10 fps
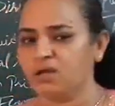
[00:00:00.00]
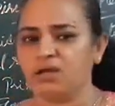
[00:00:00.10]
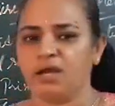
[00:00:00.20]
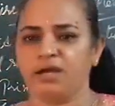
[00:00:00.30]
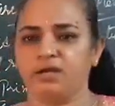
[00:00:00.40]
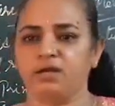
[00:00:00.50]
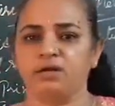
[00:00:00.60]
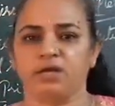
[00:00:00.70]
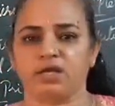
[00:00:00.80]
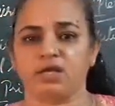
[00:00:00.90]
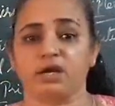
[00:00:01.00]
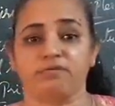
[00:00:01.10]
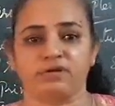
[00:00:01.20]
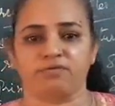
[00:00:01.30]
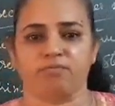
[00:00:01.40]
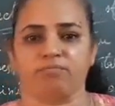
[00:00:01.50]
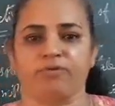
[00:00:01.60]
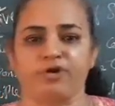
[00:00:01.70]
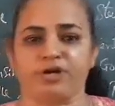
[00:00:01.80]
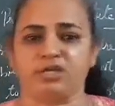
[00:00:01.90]
and taking our
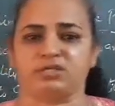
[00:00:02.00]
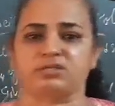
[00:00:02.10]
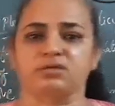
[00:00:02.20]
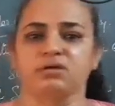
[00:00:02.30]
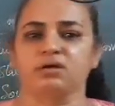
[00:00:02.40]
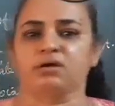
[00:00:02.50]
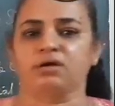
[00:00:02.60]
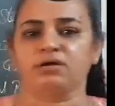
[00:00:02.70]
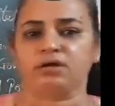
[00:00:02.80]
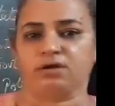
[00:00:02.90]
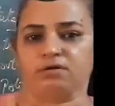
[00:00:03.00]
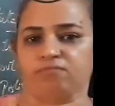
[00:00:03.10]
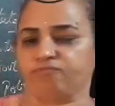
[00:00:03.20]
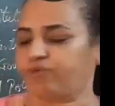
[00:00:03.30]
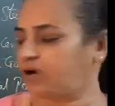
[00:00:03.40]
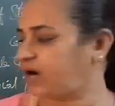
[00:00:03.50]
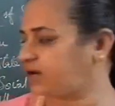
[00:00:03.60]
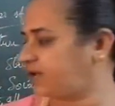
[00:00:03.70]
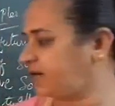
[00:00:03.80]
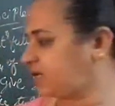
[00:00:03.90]
boundaries. So
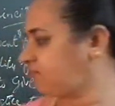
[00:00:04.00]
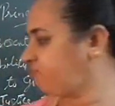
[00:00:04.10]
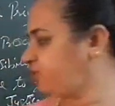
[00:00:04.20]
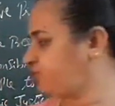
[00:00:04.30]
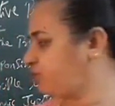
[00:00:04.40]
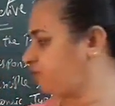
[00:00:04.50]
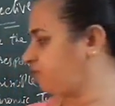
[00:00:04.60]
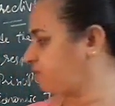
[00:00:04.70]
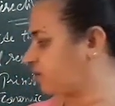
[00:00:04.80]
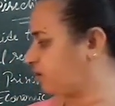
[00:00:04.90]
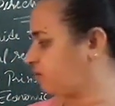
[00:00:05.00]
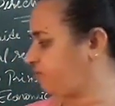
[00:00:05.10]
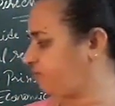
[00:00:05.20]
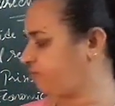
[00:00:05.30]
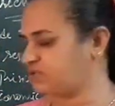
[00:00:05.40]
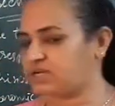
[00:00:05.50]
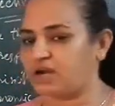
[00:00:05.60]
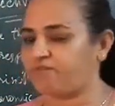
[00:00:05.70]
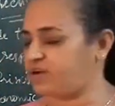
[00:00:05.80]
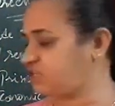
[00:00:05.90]
at that time we should
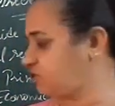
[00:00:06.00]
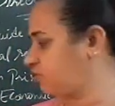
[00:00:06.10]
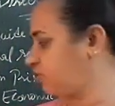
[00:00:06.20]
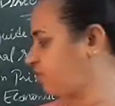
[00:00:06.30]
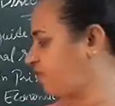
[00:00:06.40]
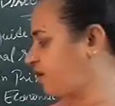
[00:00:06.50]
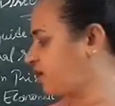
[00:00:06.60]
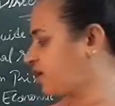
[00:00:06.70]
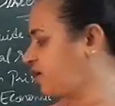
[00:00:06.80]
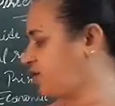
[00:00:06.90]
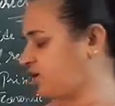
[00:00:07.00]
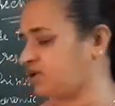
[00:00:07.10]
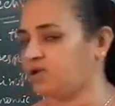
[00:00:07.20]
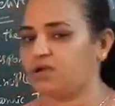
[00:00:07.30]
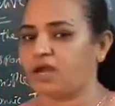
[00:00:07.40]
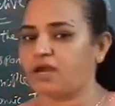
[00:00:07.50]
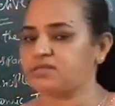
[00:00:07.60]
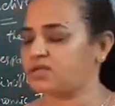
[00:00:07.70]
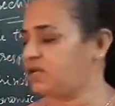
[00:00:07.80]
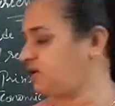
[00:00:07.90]
stand first to defend the country
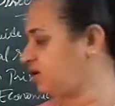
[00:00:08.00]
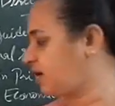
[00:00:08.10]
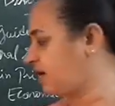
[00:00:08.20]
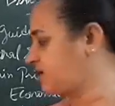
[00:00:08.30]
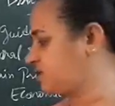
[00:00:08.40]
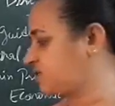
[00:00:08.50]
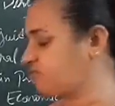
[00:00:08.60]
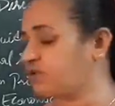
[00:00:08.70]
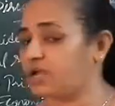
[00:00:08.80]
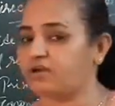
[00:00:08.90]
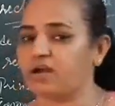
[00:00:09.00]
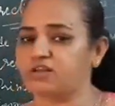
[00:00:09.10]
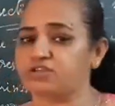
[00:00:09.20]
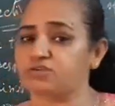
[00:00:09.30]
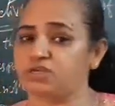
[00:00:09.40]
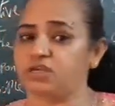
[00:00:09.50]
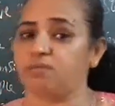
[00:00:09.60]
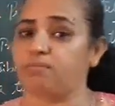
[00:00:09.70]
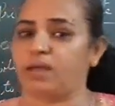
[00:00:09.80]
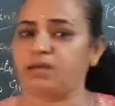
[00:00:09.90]
as the need arises. We had also seen
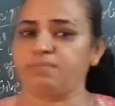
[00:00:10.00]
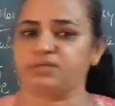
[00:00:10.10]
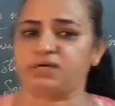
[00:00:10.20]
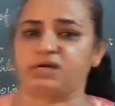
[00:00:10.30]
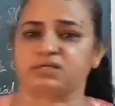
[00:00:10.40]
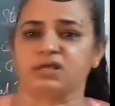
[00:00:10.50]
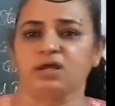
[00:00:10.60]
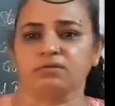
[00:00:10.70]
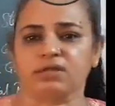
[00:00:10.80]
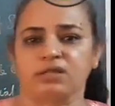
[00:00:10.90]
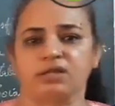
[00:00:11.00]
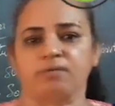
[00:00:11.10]
in many pictures that